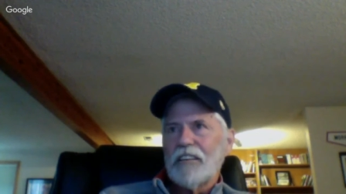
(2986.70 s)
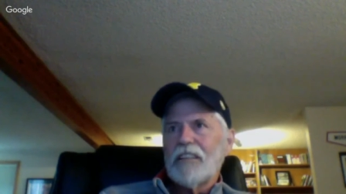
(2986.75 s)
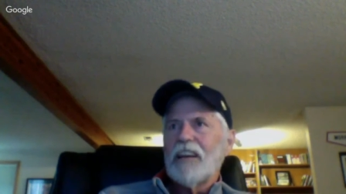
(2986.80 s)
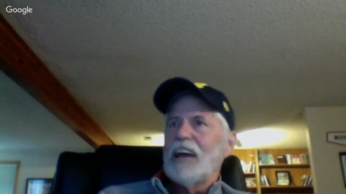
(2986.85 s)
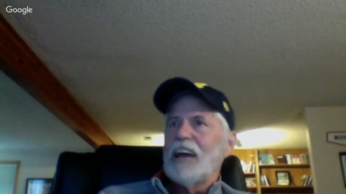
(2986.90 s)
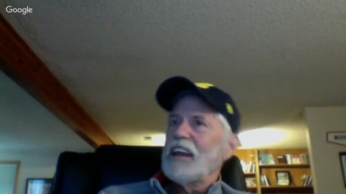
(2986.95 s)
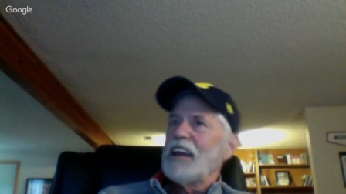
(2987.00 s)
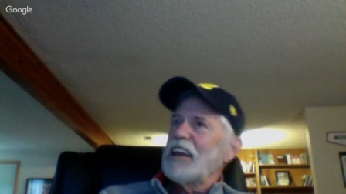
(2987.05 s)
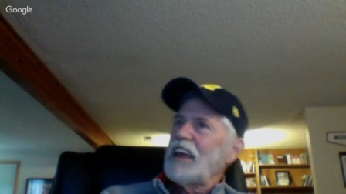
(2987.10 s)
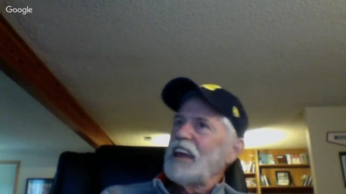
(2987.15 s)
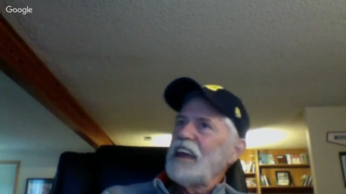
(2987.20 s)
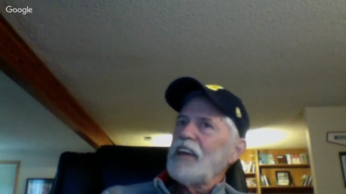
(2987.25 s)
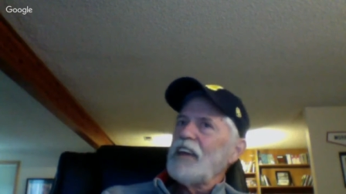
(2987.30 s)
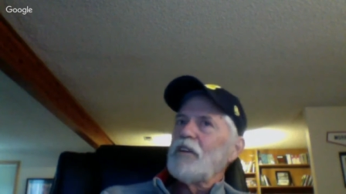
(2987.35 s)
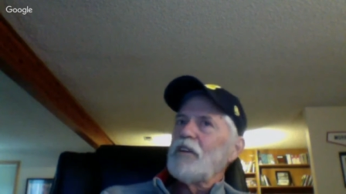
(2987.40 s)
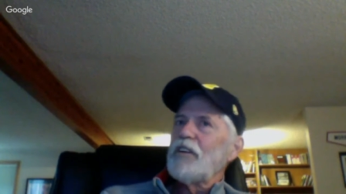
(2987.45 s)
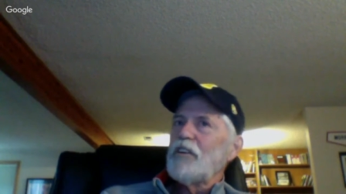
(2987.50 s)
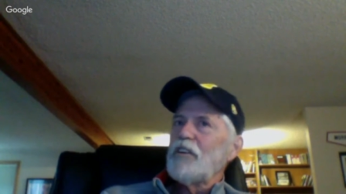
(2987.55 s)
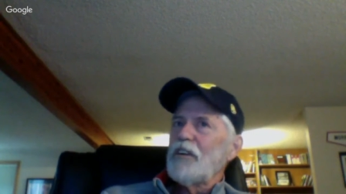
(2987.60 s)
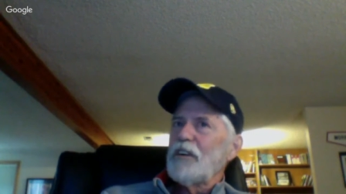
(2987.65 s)
And
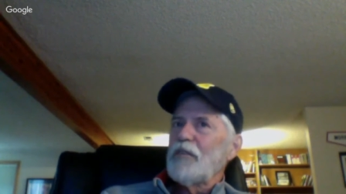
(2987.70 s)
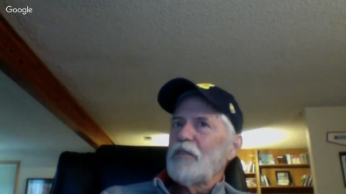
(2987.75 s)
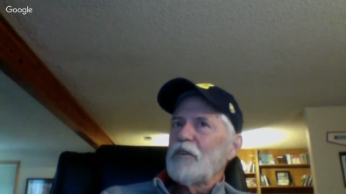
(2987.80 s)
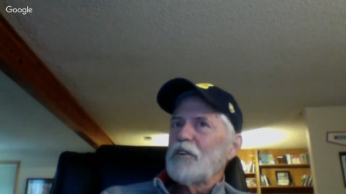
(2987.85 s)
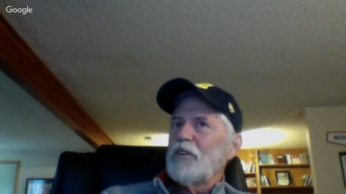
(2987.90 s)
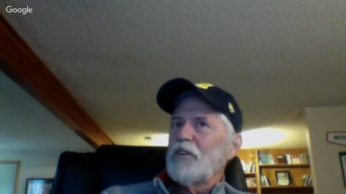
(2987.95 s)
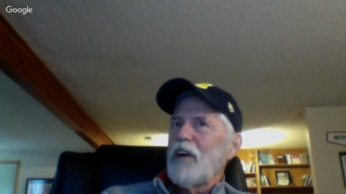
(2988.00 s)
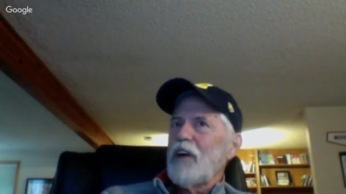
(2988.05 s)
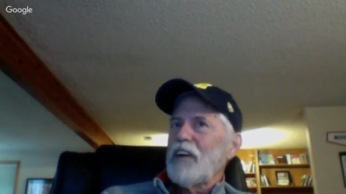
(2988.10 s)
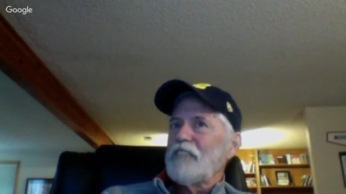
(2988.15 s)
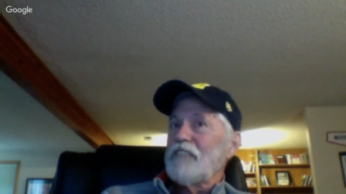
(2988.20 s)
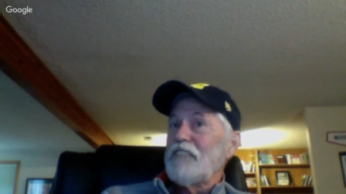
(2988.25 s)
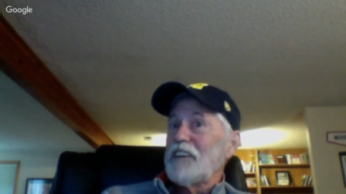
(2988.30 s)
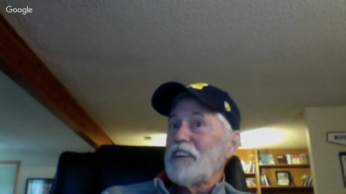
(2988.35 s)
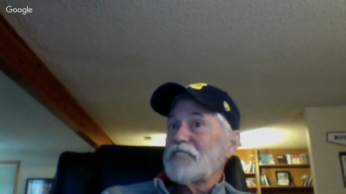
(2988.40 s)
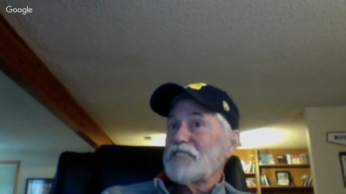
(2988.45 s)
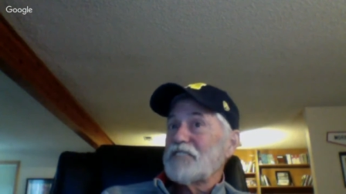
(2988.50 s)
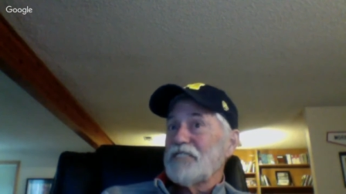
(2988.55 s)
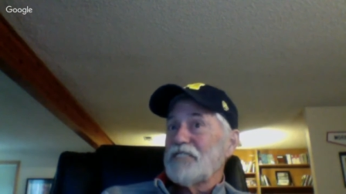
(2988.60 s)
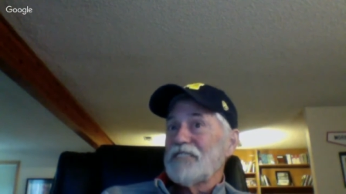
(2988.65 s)
again, when you're writing
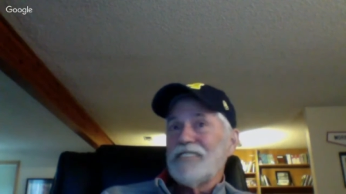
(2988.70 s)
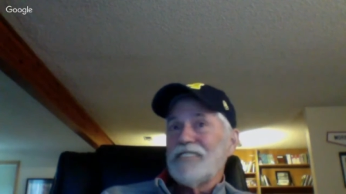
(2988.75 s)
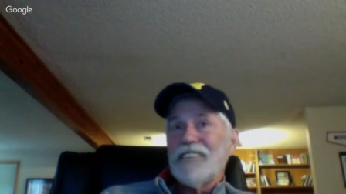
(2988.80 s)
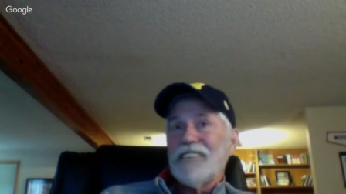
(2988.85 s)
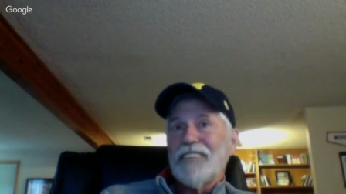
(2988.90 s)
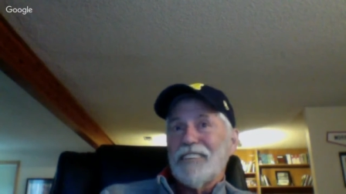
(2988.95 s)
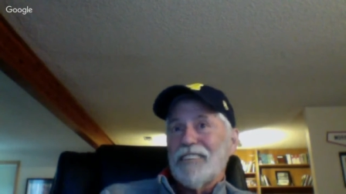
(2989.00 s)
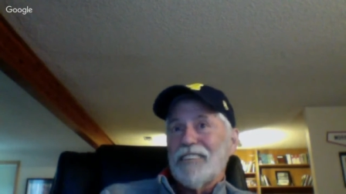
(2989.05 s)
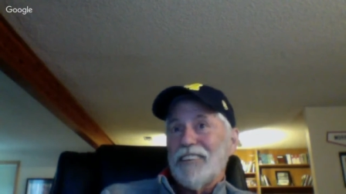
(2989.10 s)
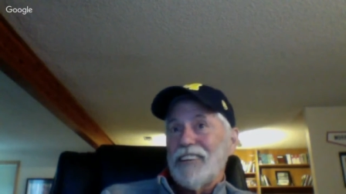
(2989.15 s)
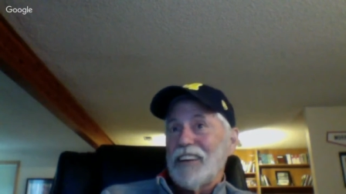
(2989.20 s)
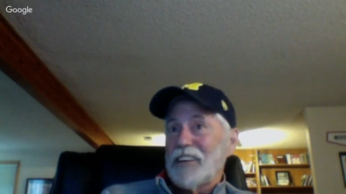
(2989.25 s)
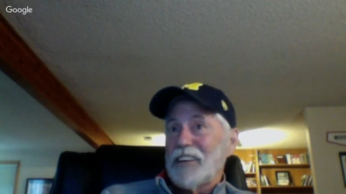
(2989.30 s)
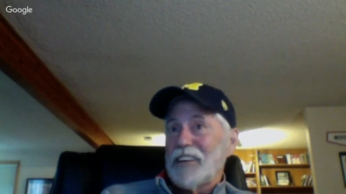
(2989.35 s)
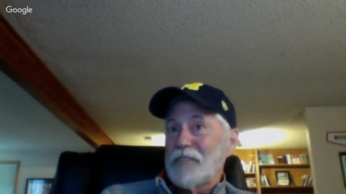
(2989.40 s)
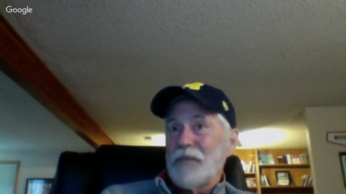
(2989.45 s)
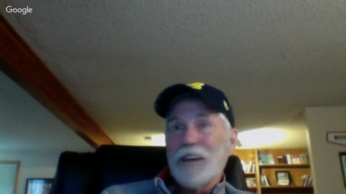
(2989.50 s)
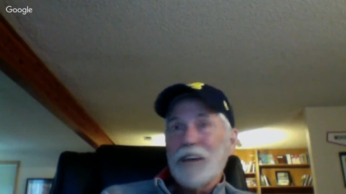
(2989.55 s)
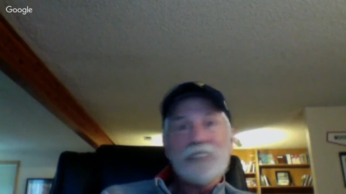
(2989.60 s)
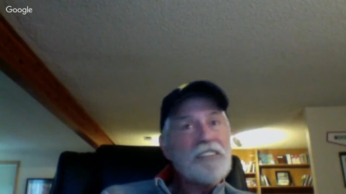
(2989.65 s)
fiction, you get
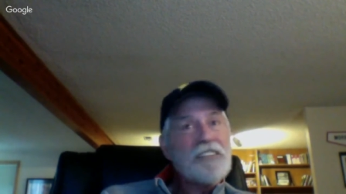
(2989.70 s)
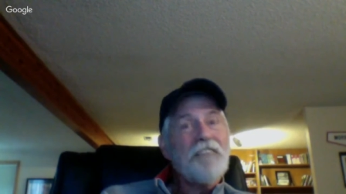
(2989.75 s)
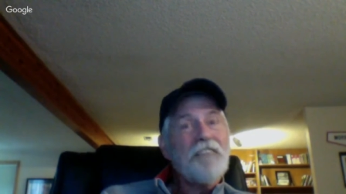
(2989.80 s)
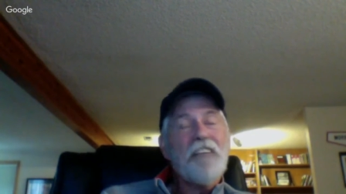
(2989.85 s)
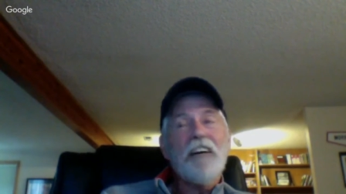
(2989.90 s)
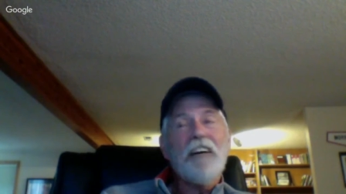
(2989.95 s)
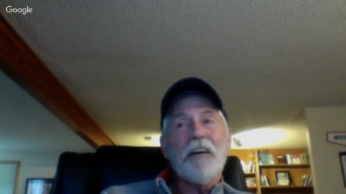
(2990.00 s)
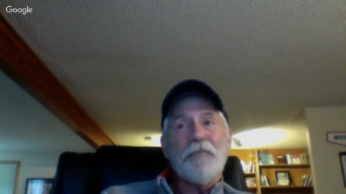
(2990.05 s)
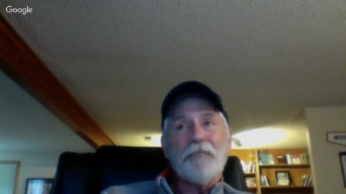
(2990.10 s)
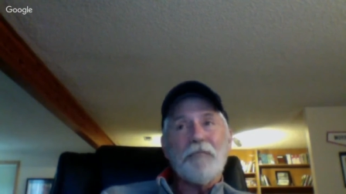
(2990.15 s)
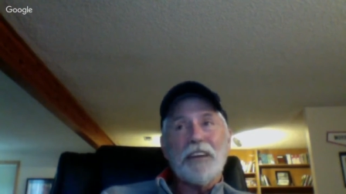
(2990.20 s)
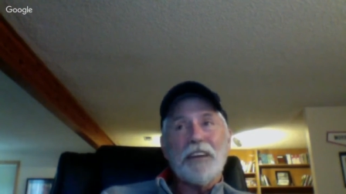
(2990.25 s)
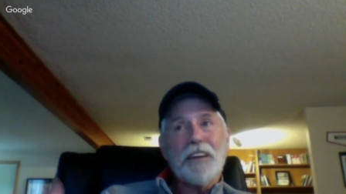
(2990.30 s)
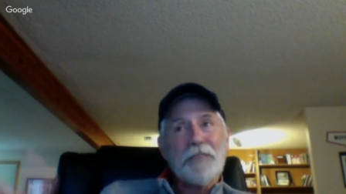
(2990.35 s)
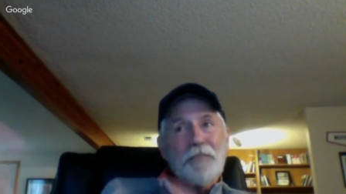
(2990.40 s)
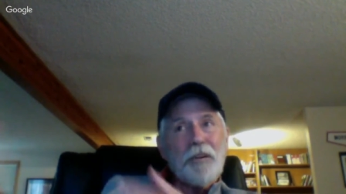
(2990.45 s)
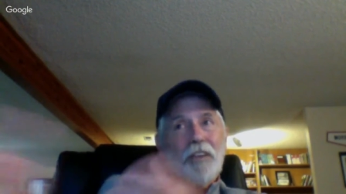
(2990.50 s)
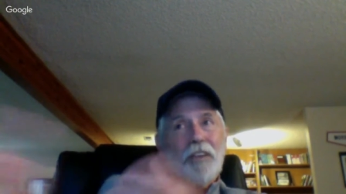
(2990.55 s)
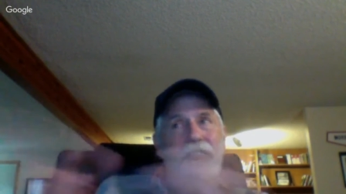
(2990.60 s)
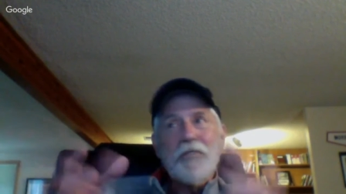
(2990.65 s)
to make stuff up. You get
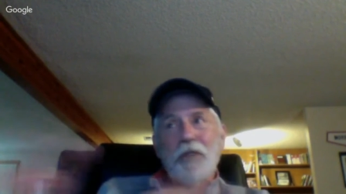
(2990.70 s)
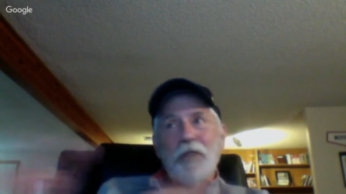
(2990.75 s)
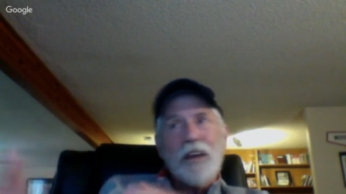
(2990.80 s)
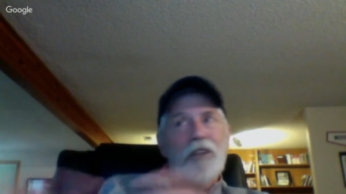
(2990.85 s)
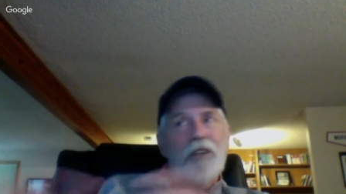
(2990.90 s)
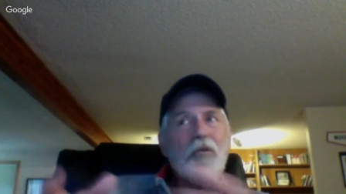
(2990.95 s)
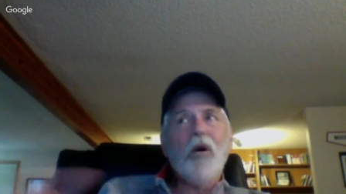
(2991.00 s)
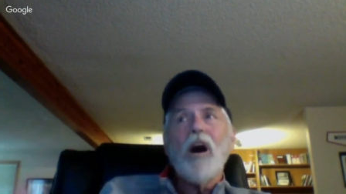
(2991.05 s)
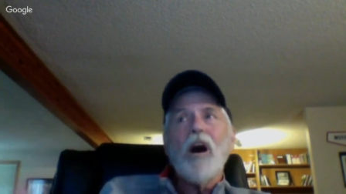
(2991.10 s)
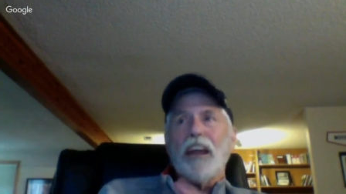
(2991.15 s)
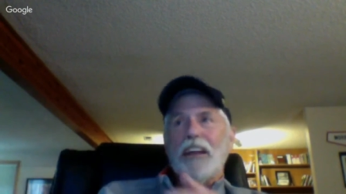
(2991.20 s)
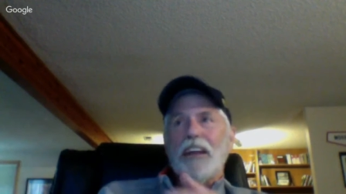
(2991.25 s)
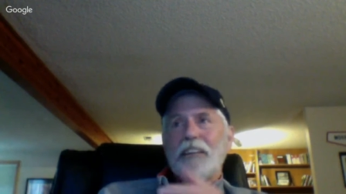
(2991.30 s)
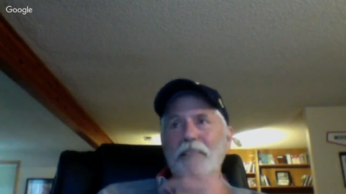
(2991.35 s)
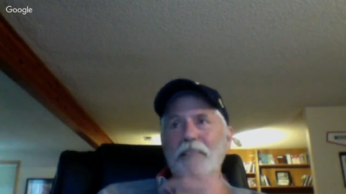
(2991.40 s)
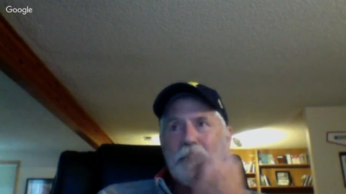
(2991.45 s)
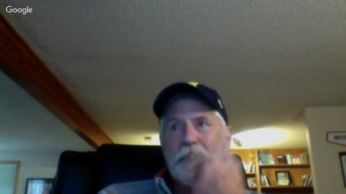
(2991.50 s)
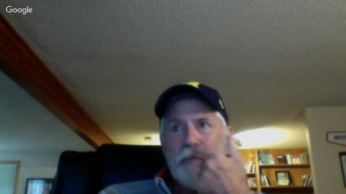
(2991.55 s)
to put it the way you want it.